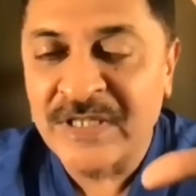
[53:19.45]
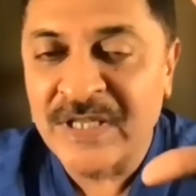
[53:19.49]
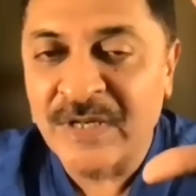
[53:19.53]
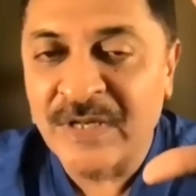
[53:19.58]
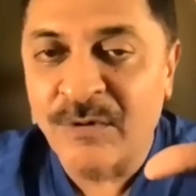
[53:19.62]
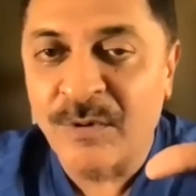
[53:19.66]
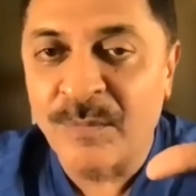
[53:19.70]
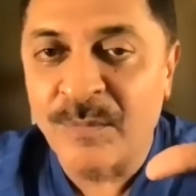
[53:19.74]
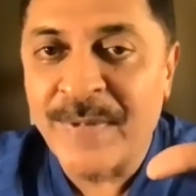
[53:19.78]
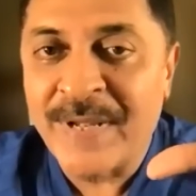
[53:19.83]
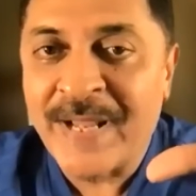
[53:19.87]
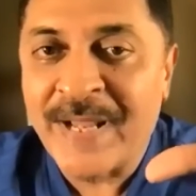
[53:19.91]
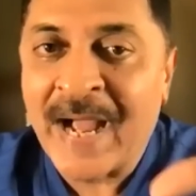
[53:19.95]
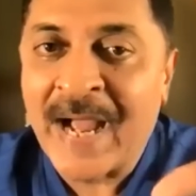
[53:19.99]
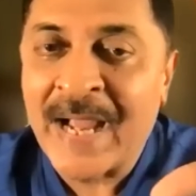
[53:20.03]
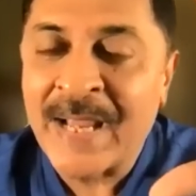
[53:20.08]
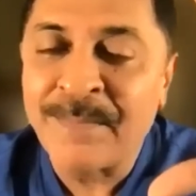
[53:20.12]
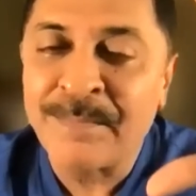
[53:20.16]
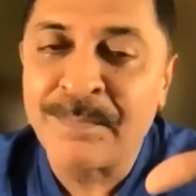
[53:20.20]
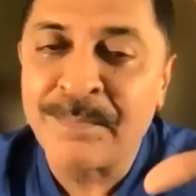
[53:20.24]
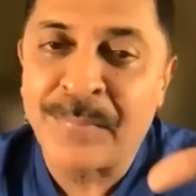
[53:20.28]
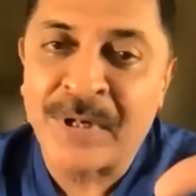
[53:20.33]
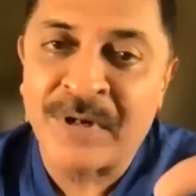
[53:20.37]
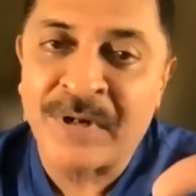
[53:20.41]
They would be
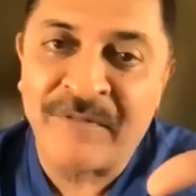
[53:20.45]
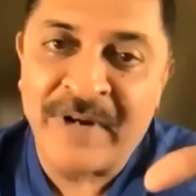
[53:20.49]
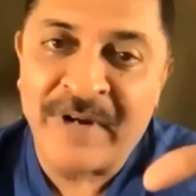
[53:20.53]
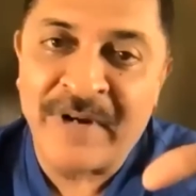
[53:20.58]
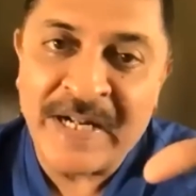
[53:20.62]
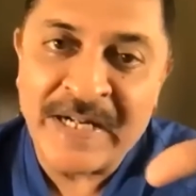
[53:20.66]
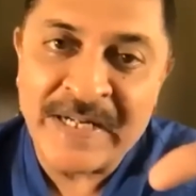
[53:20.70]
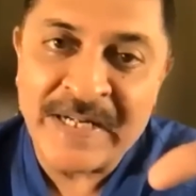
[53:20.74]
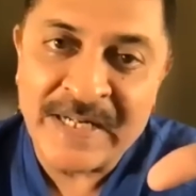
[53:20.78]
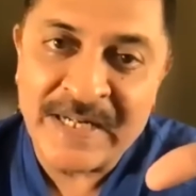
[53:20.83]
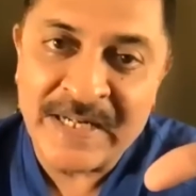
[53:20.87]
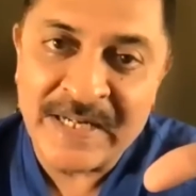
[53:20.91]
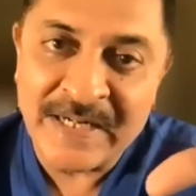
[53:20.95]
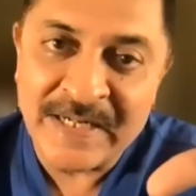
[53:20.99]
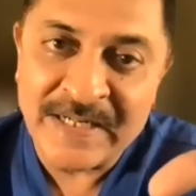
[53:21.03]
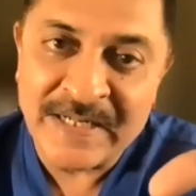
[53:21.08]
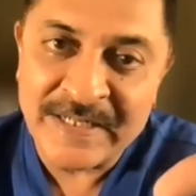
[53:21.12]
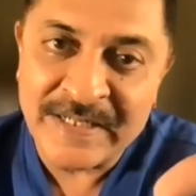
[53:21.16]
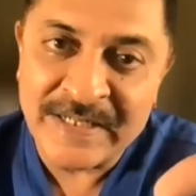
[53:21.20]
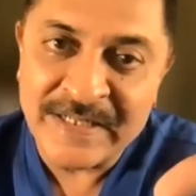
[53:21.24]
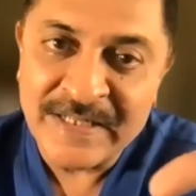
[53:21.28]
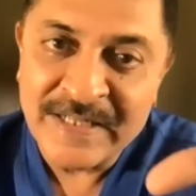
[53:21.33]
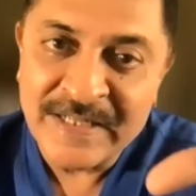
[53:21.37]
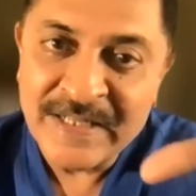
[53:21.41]

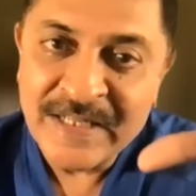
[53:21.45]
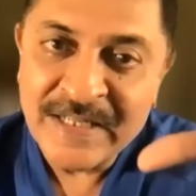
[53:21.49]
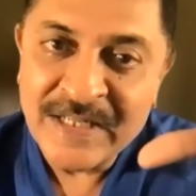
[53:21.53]
hyperventilated.